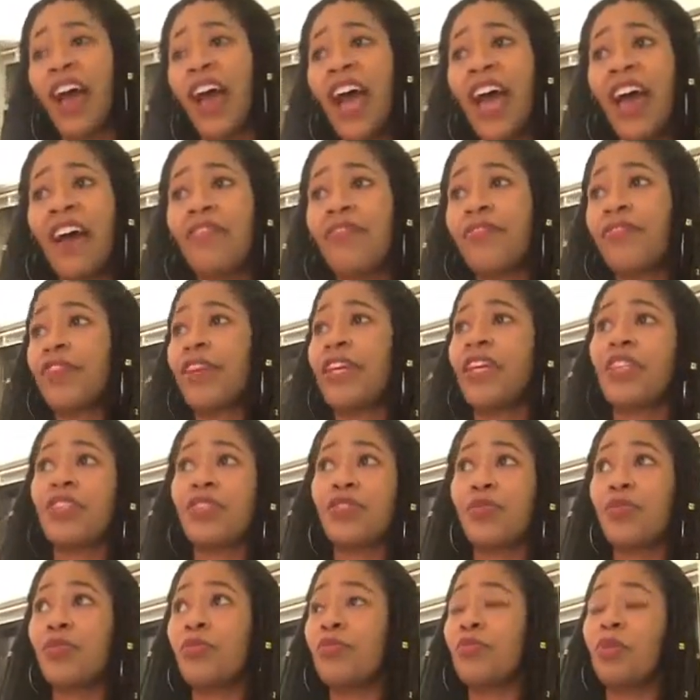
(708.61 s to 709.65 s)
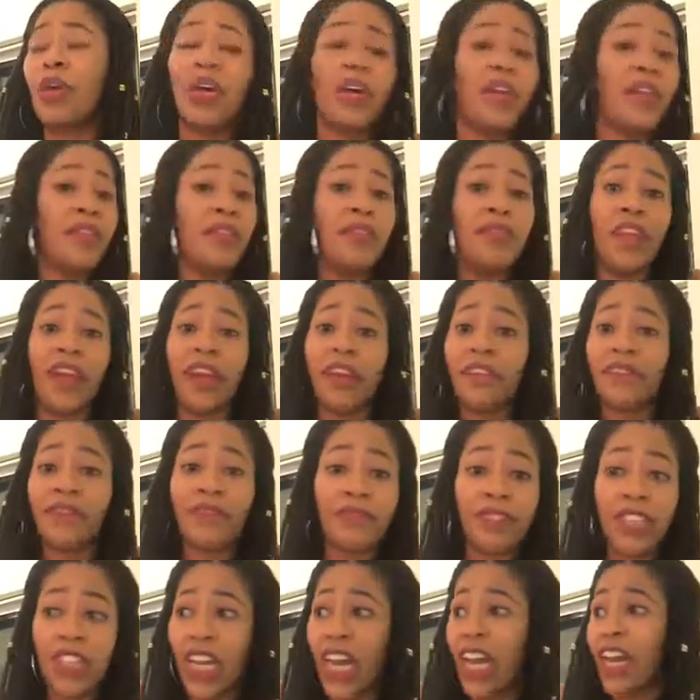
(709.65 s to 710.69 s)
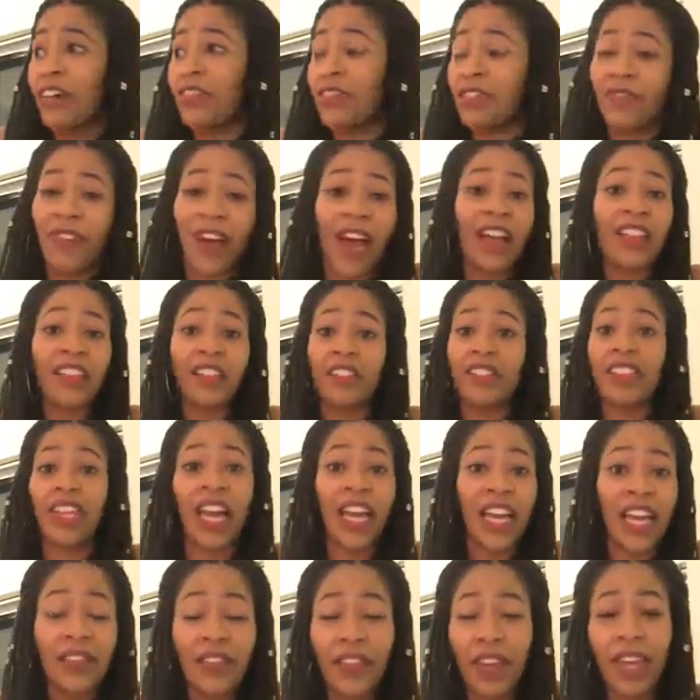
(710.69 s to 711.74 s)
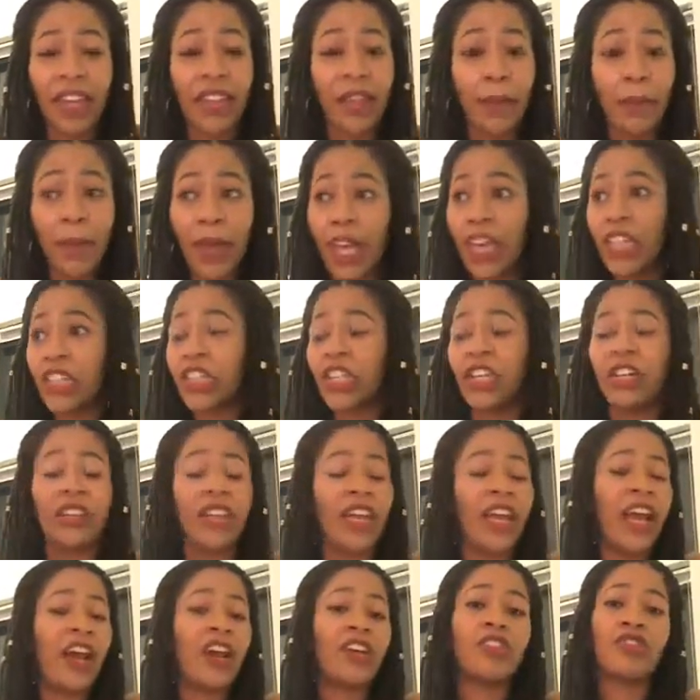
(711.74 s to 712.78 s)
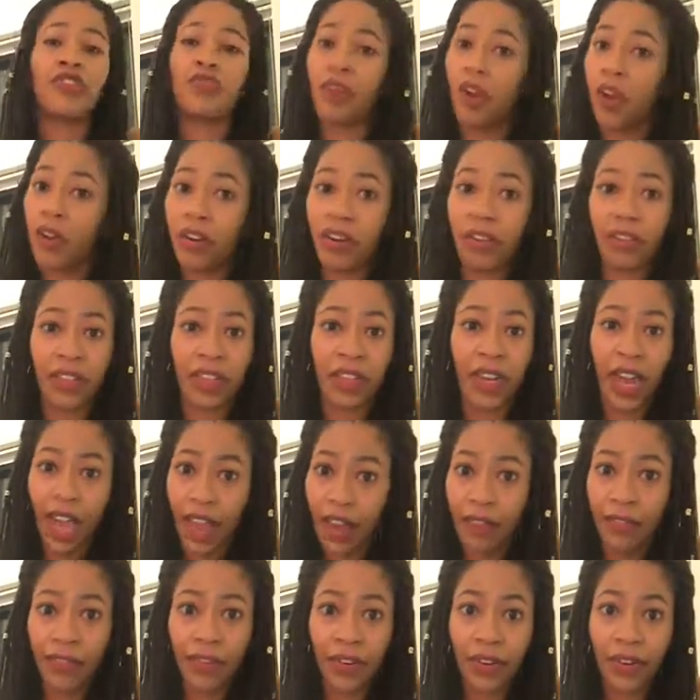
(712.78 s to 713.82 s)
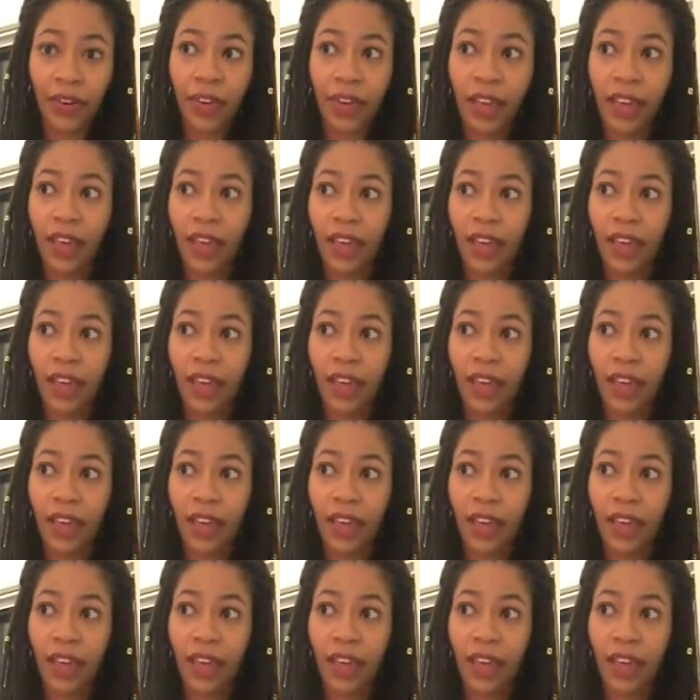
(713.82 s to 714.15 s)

I have friends who their child's father is not even in the picture, and they are stronger than ever.